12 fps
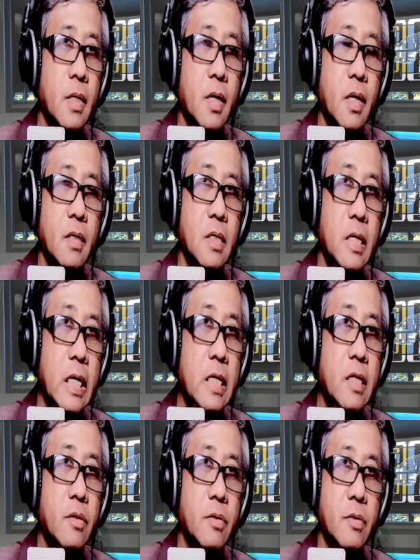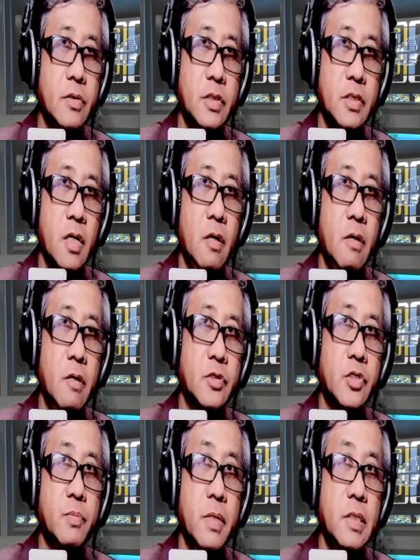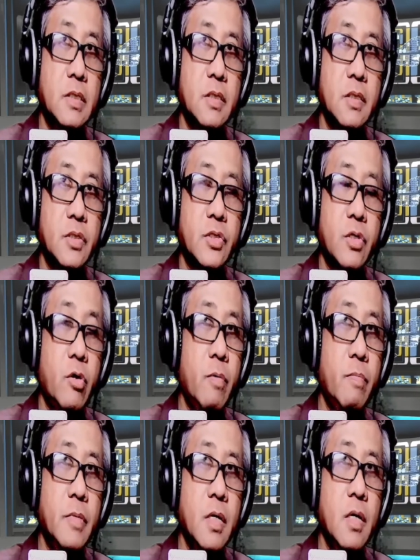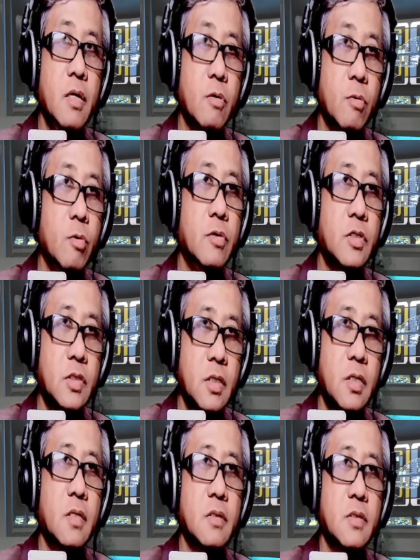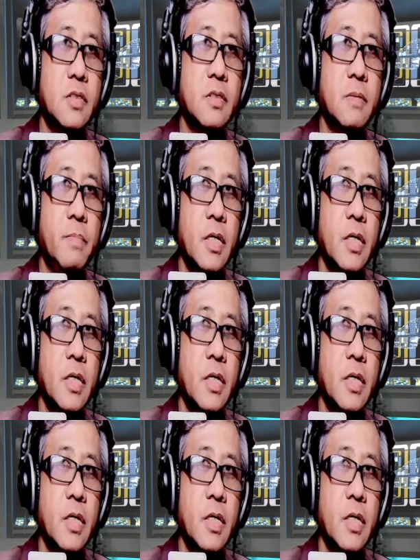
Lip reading: and the intercellular spaces of the root cells.